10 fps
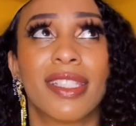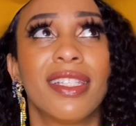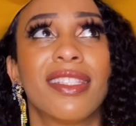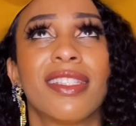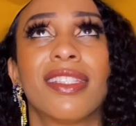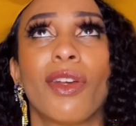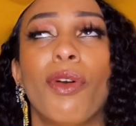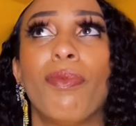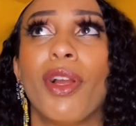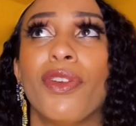This is
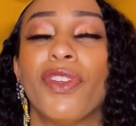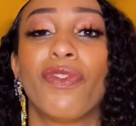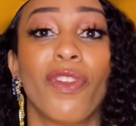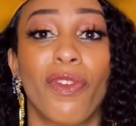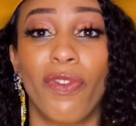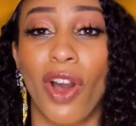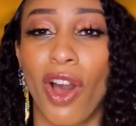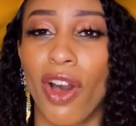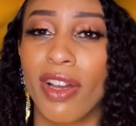so perfect for the fall.